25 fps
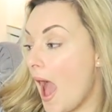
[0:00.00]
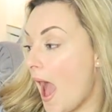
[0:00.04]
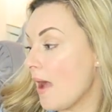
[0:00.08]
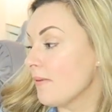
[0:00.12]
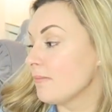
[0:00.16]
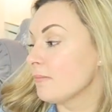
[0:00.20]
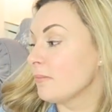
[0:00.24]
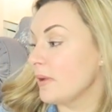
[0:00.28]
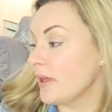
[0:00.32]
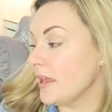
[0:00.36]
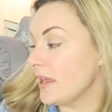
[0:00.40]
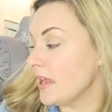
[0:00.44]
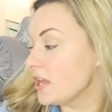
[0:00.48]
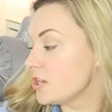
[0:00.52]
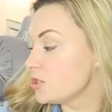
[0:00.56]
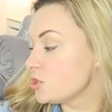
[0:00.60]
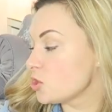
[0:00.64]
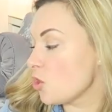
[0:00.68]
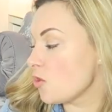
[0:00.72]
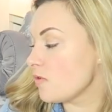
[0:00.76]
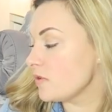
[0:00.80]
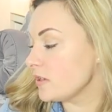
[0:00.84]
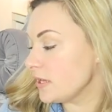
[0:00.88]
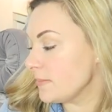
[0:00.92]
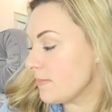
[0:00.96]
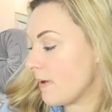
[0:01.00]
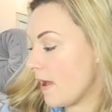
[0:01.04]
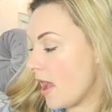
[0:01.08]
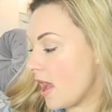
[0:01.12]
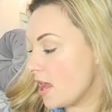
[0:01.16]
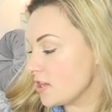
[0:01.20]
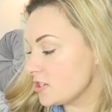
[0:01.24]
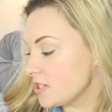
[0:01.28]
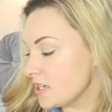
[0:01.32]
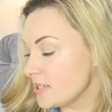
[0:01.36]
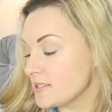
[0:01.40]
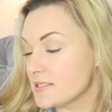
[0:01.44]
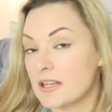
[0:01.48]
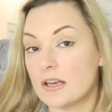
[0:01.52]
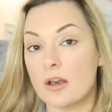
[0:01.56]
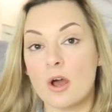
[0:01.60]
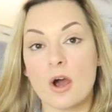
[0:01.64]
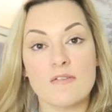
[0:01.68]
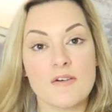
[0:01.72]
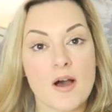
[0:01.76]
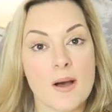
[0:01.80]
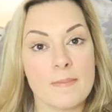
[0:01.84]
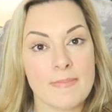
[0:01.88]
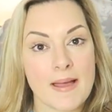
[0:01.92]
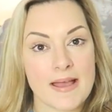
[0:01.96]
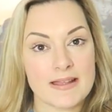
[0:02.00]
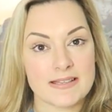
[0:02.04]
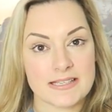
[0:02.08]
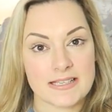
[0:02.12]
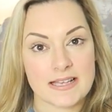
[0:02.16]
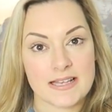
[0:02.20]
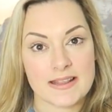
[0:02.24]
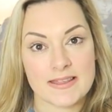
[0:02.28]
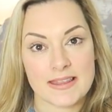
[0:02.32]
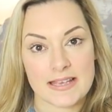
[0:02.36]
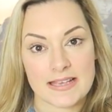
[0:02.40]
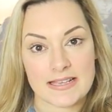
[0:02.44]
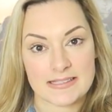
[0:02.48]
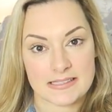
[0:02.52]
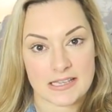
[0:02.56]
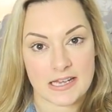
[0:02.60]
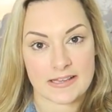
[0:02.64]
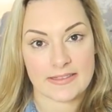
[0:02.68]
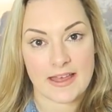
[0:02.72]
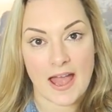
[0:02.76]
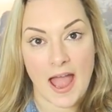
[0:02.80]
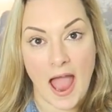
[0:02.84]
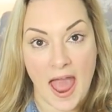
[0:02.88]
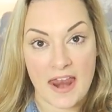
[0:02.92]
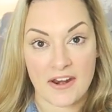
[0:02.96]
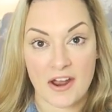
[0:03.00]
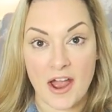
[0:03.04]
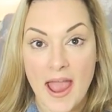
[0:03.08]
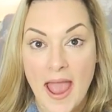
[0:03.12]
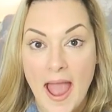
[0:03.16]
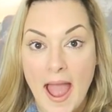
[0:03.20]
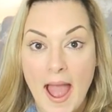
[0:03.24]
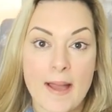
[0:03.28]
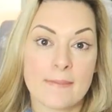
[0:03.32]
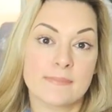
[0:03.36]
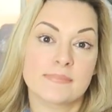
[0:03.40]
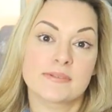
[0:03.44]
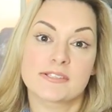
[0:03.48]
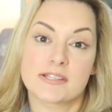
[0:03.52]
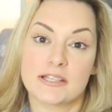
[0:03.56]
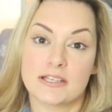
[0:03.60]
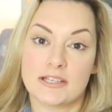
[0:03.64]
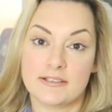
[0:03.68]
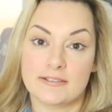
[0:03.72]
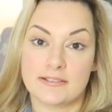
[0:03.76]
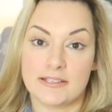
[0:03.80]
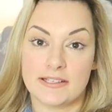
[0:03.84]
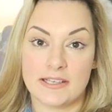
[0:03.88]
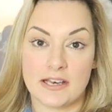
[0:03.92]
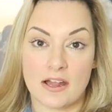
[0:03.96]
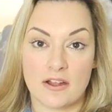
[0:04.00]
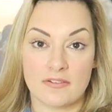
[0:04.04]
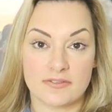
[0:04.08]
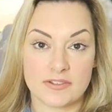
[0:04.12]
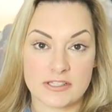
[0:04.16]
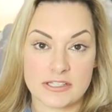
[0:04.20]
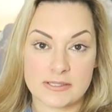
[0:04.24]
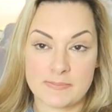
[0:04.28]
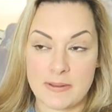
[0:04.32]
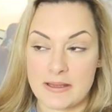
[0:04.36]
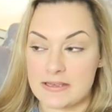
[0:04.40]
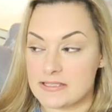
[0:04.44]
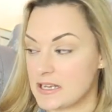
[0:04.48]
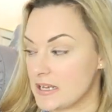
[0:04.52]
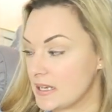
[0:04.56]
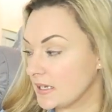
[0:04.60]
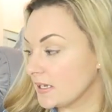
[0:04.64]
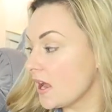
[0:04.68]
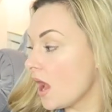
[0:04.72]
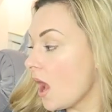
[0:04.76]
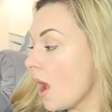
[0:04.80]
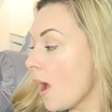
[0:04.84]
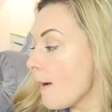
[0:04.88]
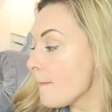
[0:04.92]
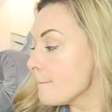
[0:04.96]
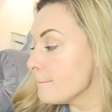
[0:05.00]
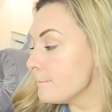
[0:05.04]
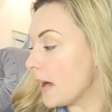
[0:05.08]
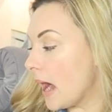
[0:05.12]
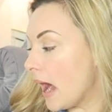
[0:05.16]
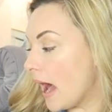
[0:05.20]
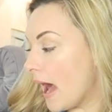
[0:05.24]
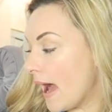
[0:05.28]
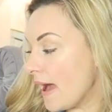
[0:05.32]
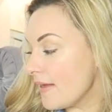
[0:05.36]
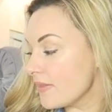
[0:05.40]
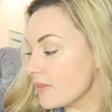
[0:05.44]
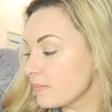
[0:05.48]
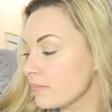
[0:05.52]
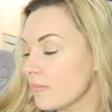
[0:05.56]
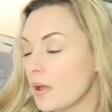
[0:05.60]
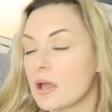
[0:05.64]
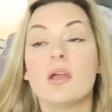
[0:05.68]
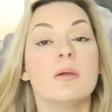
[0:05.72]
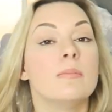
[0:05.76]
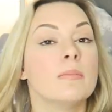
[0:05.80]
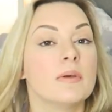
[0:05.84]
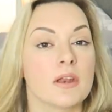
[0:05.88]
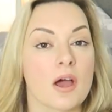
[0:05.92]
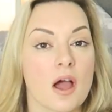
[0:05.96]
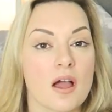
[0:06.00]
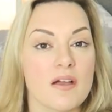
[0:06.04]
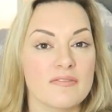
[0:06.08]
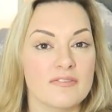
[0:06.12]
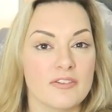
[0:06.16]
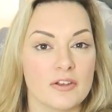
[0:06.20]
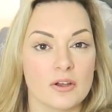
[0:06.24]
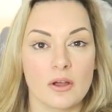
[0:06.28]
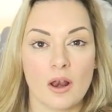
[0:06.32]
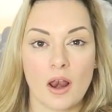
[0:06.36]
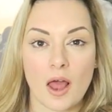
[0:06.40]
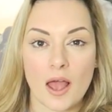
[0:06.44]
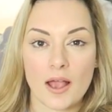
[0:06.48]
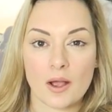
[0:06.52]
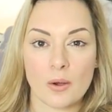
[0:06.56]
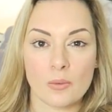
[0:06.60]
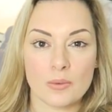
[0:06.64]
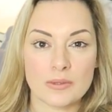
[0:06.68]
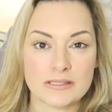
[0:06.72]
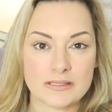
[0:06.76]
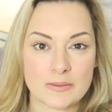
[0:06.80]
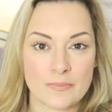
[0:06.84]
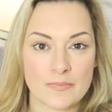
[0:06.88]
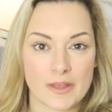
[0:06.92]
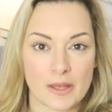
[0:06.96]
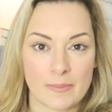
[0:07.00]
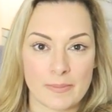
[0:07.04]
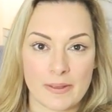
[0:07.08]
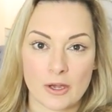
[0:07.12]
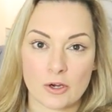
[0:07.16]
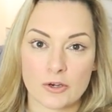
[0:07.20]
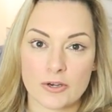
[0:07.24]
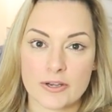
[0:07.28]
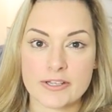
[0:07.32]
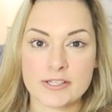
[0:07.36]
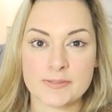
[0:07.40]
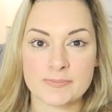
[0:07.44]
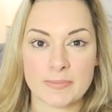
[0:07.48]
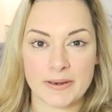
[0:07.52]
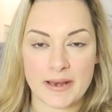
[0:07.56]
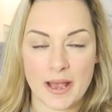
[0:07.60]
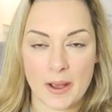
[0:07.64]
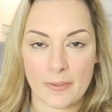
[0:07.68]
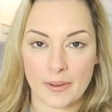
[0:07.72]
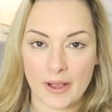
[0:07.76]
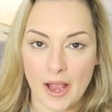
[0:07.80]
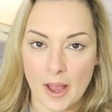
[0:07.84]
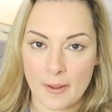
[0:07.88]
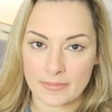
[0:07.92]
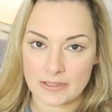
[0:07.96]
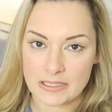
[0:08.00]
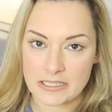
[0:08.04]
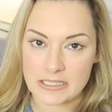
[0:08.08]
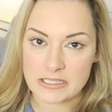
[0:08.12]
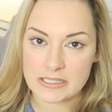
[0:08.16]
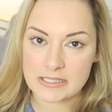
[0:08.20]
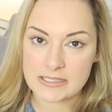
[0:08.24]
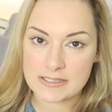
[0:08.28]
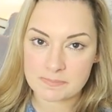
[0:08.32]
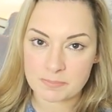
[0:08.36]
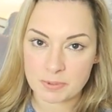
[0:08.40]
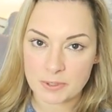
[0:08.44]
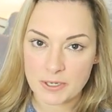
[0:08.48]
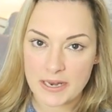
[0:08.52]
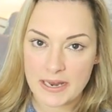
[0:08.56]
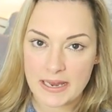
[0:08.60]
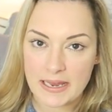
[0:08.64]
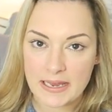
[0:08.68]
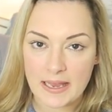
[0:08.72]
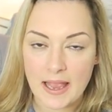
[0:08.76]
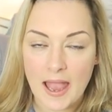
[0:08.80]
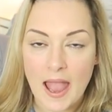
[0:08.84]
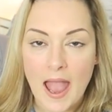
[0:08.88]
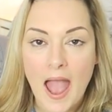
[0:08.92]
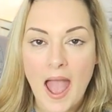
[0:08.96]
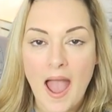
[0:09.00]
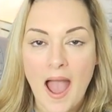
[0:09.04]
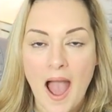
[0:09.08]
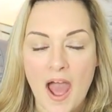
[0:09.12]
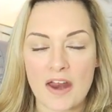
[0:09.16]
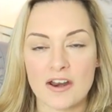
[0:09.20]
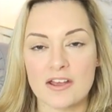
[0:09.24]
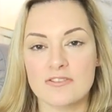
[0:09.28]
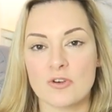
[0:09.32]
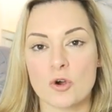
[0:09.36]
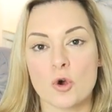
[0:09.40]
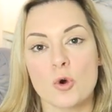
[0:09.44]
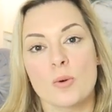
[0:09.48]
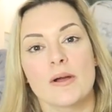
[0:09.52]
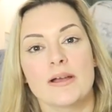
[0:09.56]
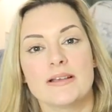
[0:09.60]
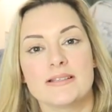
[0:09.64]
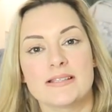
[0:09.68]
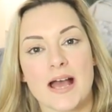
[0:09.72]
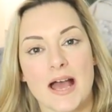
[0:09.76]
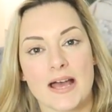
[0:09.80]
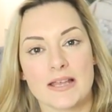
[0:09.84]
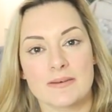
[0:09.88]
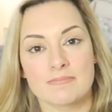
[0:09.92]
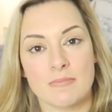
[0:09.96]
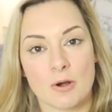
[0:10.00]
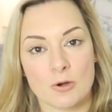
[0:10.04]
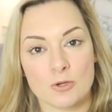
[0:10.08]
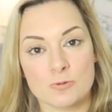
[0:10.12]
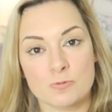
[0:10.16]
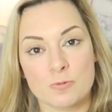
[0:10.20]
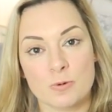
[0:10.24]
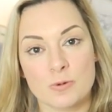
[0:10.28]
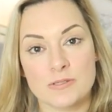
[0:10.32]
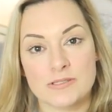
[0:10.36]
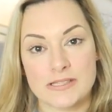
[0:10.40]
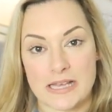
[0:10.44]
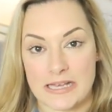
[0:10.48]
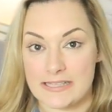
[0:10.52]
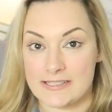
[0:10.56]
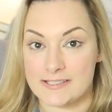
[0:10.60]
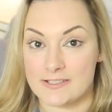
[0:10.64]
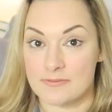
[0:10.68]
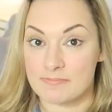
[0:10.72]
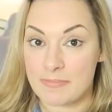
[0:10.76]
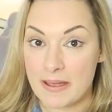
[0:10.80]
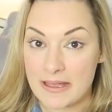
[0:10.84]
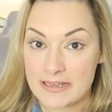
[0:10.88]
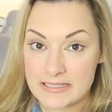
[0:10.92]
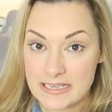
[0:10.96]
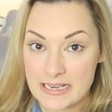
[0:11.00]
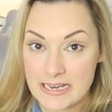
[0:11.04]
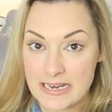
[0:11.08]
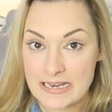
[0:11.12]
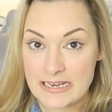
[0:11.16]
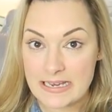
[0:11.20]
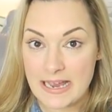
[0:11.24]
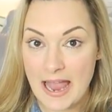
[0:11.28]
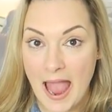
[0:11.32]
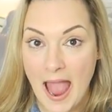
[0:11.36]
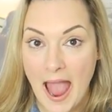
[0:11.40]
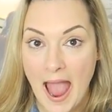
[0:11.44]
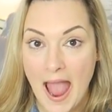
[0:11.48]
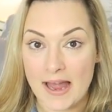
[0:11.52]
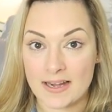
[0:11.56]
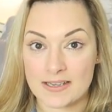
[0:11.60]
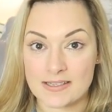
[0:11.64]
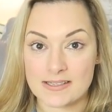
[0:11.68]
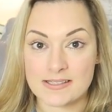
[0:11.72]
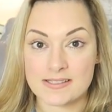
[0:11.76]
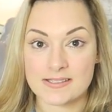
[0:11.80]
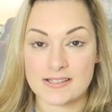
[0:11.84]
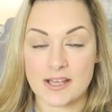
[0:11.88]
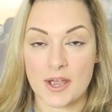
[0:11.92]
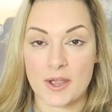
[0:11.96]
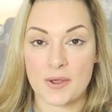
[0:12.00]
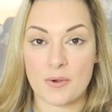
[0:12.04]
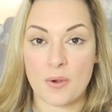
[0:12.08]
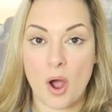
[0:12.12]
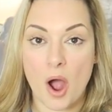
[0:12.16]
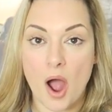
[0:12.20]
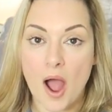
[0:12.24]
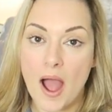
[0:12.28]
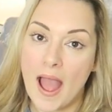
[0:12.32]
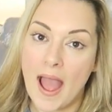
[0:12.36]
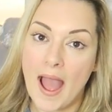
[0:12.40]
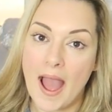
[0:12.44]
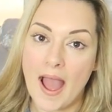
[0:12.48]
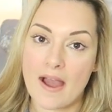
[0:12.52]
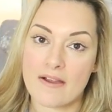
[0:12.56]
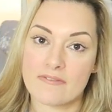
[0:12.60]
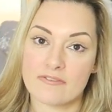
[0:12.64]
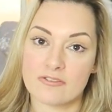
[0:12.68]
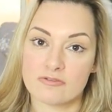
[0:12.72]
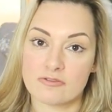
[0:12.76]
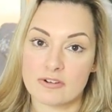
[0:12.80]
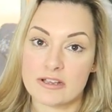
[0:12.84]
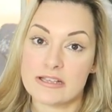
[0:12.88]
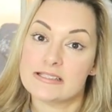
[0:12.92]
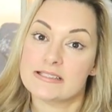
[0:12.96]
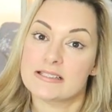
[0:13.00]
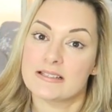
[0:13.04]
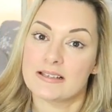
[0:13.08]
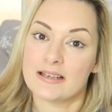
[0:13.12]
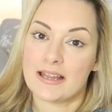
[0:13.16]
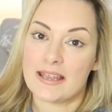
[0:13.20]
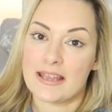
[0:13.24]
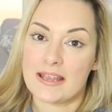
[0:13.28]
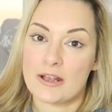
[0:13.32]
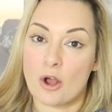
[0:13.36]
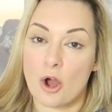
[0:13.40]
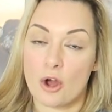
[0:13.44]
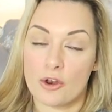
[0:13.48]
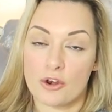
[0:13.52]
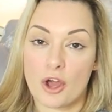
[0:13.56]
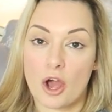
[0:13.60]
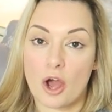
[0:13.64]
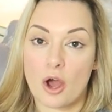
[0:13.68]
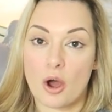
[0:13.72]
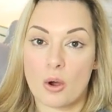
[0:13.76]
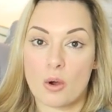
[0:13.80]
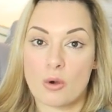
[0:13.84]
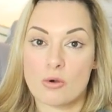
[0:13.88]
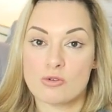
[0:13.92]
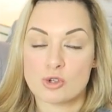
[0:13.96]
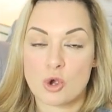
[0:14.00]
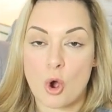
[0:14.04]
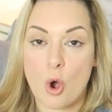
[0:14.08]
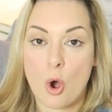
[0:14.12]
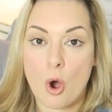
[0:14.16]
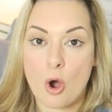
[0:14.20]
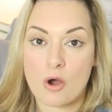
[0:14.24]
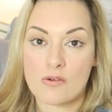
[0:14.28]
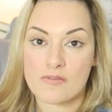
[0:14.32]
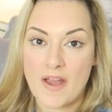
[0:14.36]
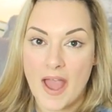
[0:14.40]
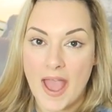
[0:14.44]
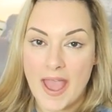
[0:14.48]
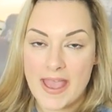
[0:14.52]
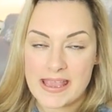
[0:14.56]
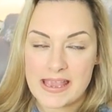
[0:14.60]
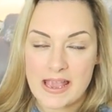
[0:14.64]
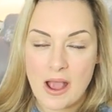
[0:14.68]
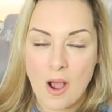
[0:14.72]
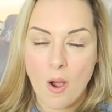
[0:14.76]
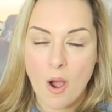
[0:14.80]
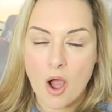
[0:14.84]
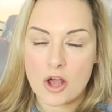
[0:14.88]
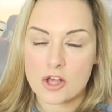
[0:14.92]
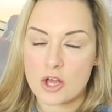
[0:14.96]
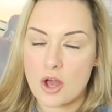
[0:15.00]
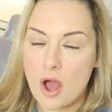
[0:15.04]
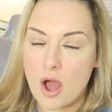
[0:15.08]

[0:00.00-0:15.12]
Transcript: and we had already purchased a lot of our bedding and things like that and I absolutely love this bedding but at the moment I feel like I want something a bit crisper now we're coming into spring and I've always had multiple sets of bedding and so I have recently gotten hold of a